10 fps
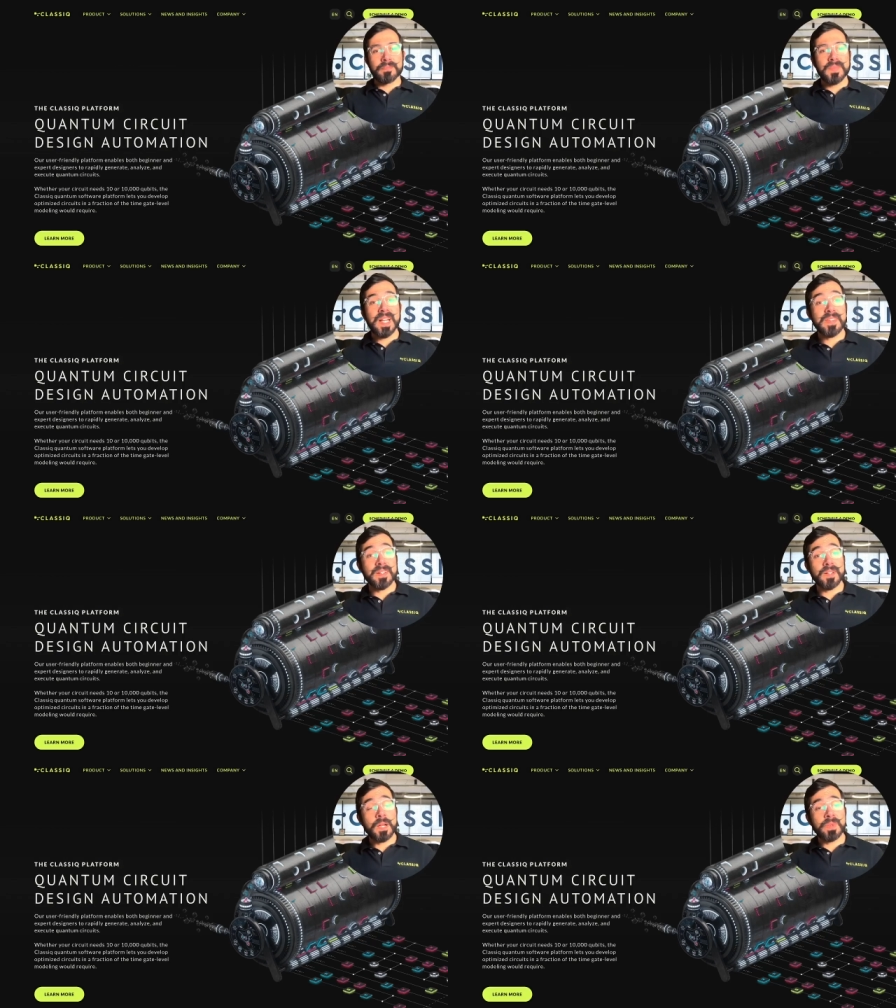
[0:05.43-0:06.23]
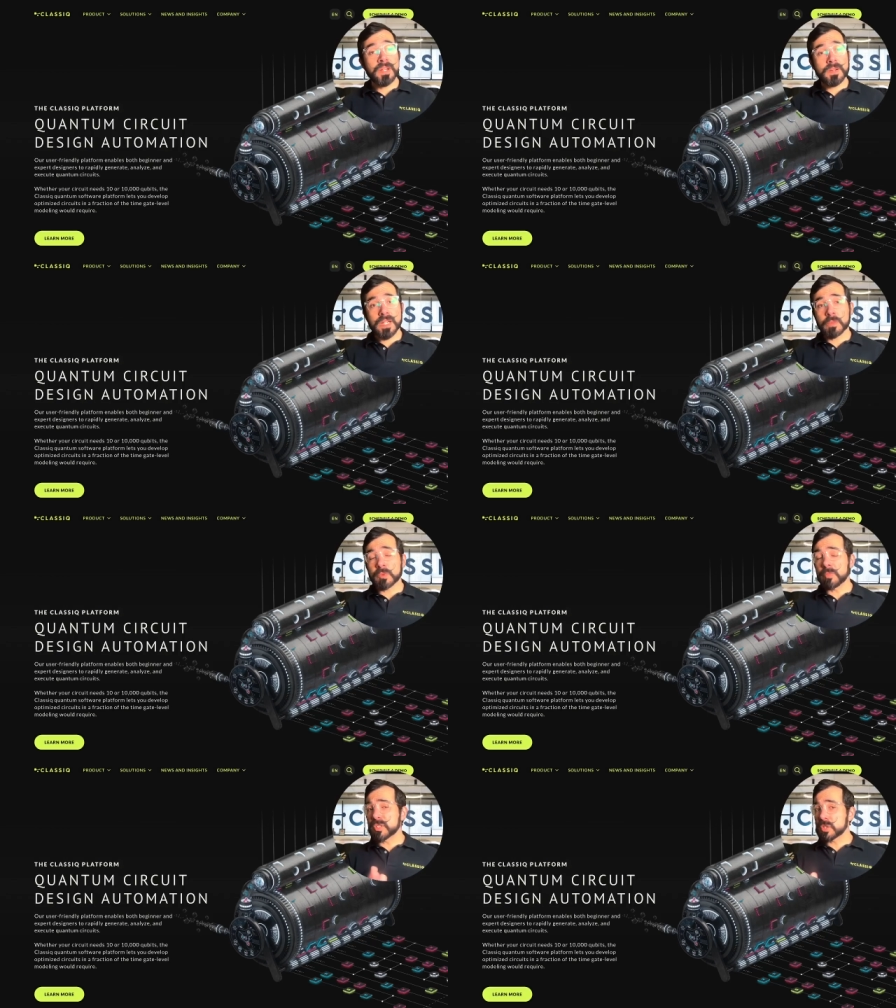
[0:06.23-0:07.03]
Hi there, I'm Eric and I'm
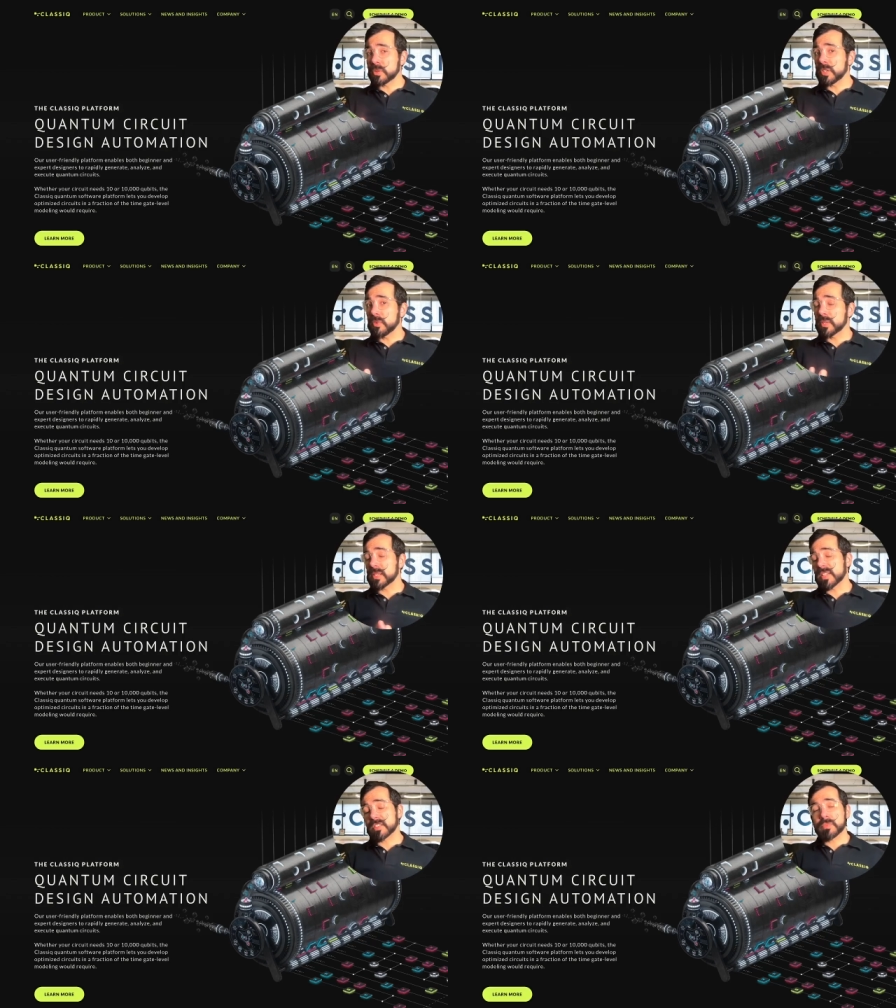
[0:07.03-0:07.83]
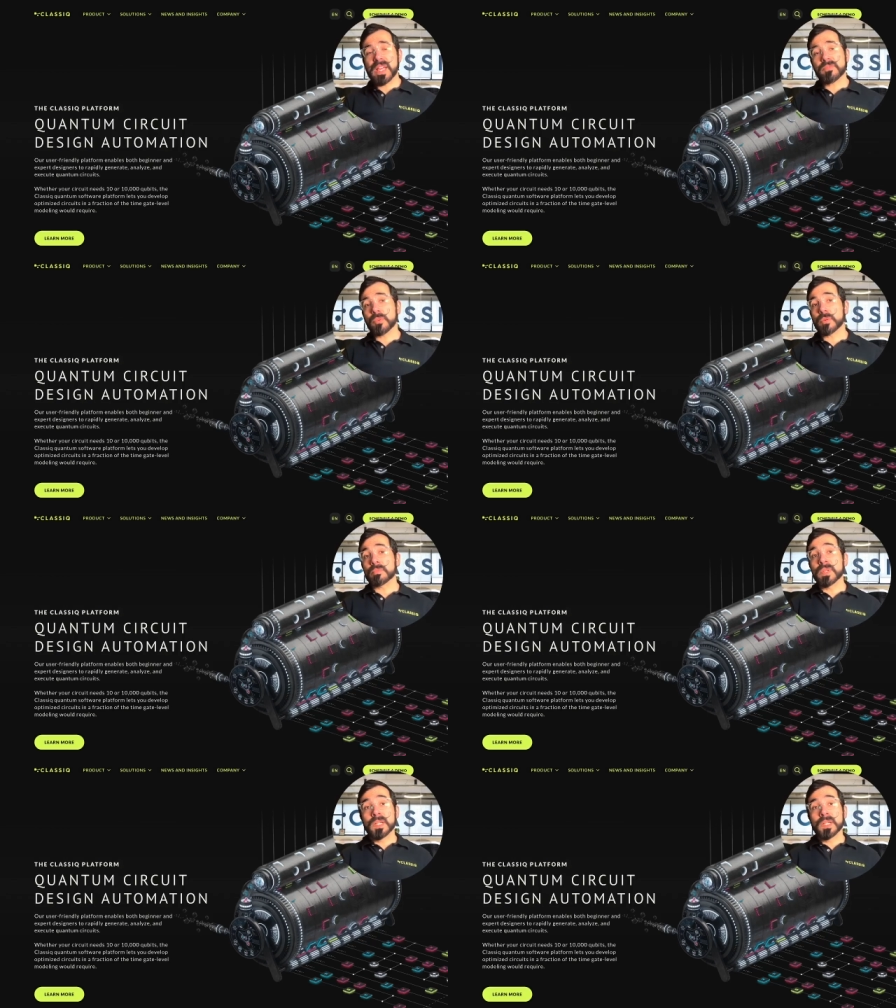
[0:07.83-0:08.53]
going to be showing you the Classiq Platform.